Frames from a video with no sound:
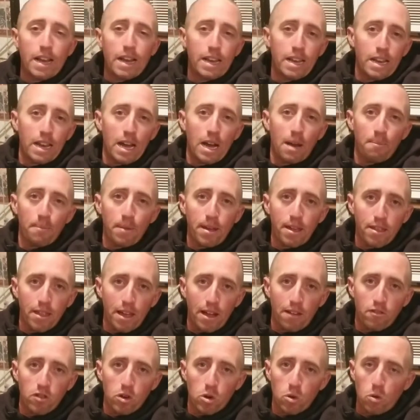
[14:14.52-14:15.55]
I did not
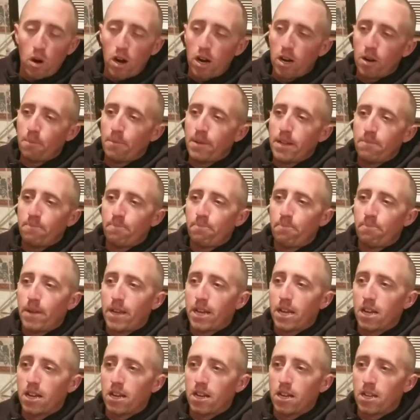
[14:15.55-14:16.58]
meet that requirement
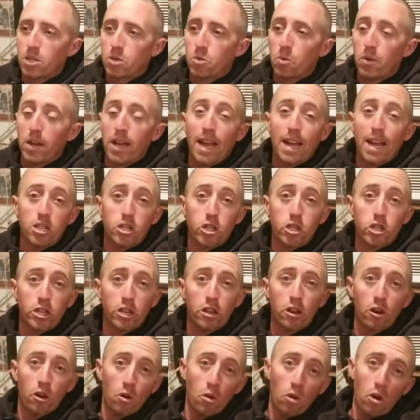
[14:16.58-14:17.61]
because we had
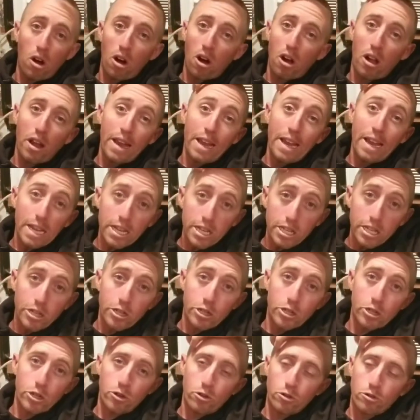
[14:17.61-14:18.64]
snow
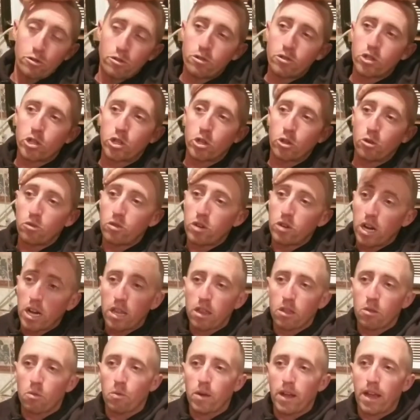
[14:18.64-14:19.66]
into June. June
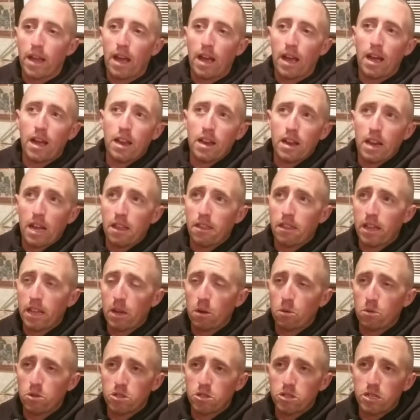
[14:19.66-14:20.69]
9th, we had, I
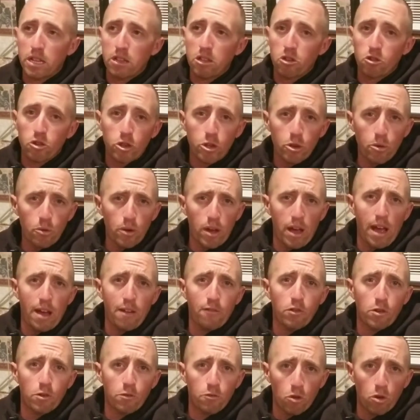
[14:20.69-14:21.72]
think it was either two and a
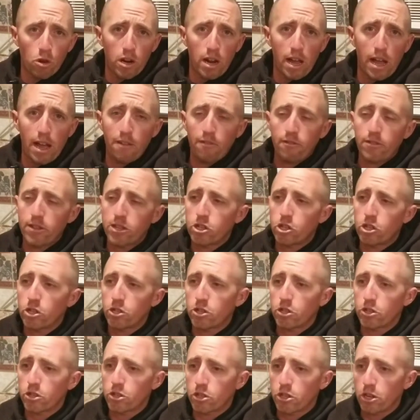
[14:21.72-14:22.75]
half or four and a half
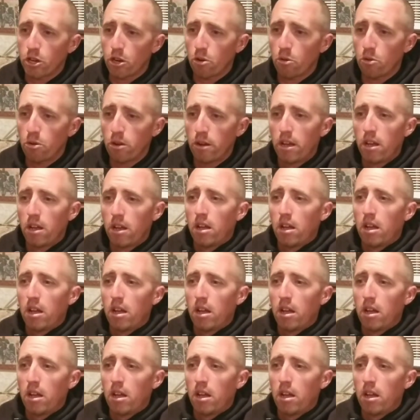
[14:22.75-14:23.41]
inches of snow.